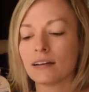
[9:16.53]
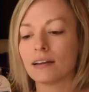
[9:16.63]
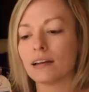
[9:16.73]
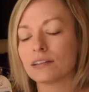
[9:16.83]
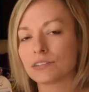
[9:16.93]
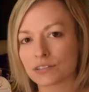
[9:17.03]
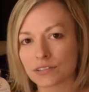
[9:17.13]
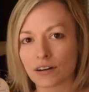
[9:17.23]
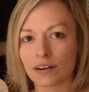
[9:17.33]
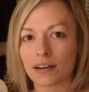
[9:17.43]
it just
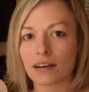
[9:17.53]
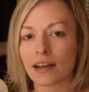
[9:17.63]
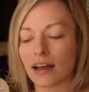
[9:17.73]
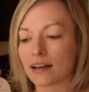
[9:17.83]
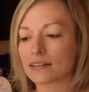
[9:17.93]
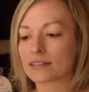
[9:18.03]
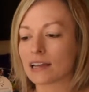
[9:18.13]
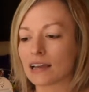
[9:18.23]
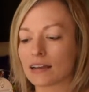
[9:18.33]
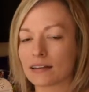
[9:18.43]
started as
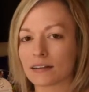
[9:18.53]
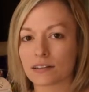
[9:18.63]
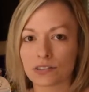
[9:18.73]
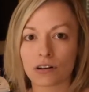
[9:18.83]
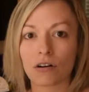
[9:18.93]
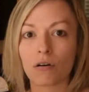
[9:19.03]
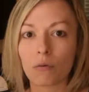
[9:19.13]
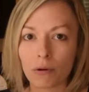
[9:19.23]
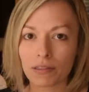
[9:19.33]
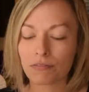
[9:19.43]
a circle with